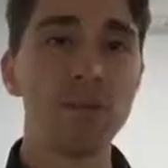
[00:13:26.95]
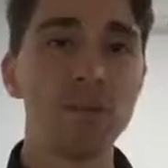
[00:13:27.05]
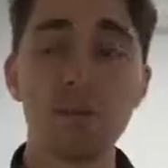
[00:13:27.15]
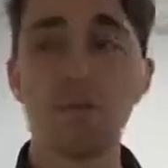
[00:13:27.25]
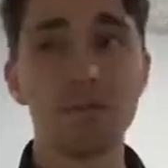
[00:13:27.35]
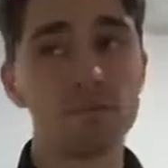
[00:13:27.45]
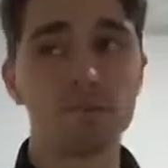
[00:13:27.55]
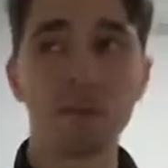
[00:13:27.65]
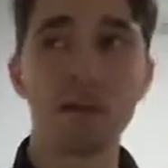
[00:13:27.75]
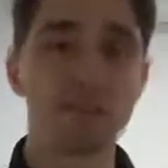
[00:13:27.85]
but even a few
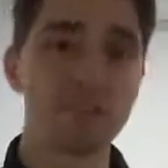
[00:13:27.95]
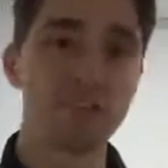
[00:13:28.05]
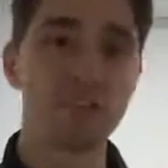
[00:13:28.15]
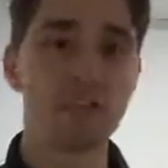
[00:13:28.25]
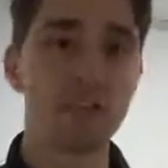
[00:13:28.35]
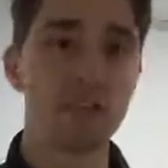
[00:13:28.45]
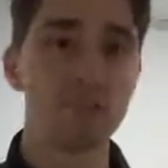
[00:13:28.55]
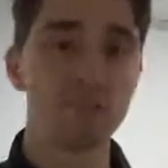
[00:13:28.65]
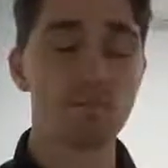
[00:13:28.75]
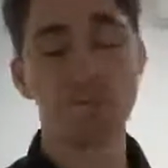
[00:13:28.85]
of my other Saints
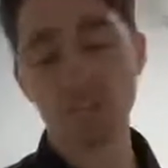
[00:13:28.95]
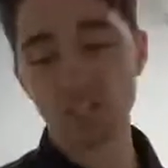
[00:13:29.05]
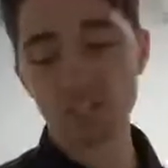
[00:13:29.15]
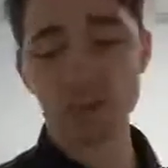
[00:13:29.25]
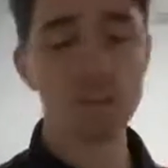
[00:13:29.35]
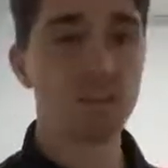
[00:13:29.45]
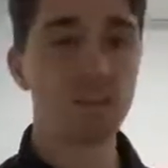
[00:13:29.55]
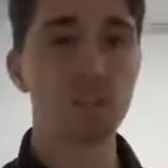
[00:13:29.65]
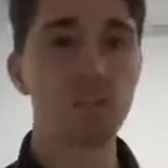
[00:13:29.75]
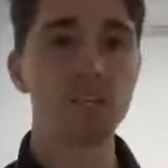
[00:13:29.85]
mates that have
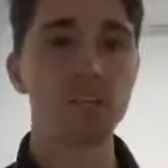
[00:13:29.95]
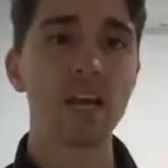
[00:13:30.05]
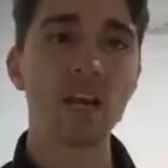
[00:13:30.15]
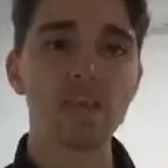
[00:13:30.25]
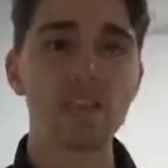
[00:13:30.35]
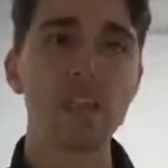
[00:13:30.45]
been watching the games,